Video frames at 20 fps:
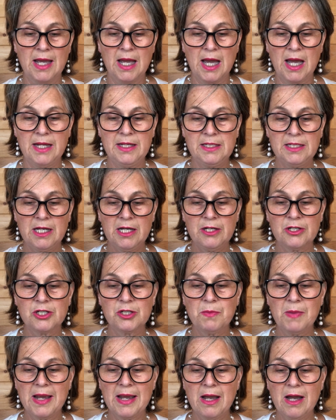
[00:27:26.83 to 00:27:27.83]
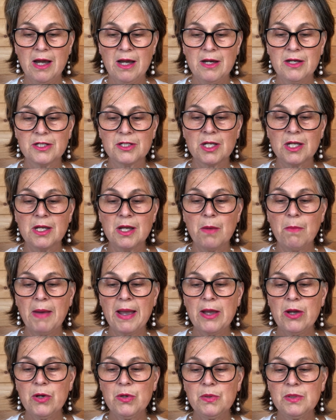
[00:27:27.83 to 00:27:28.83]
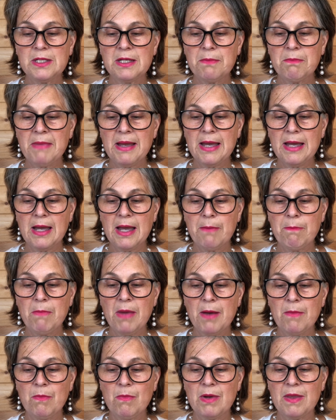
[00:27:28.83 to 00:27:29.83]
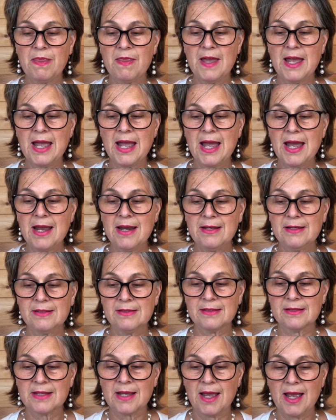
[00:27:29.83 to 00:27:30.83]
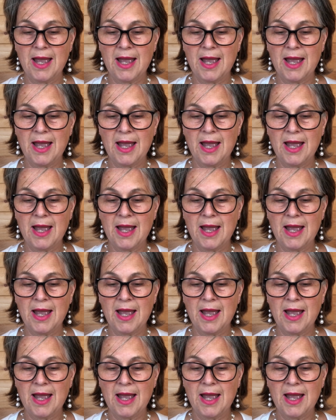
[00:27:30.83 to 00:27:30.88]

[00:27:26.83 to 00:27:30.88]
and touched my heart by holding Mum with their hands,